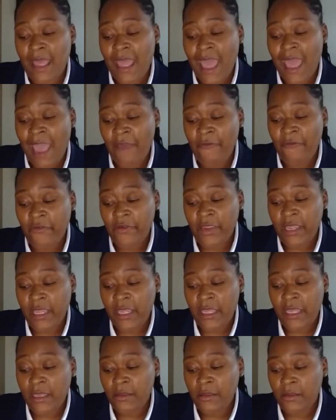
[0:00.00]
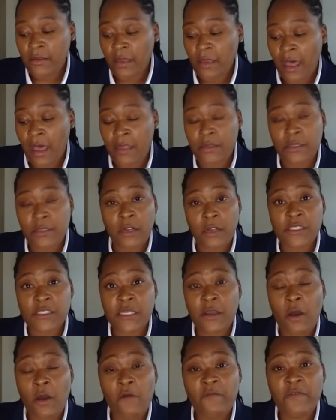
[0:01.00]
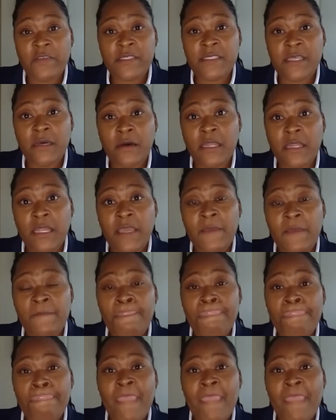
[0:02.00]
every nursing home facility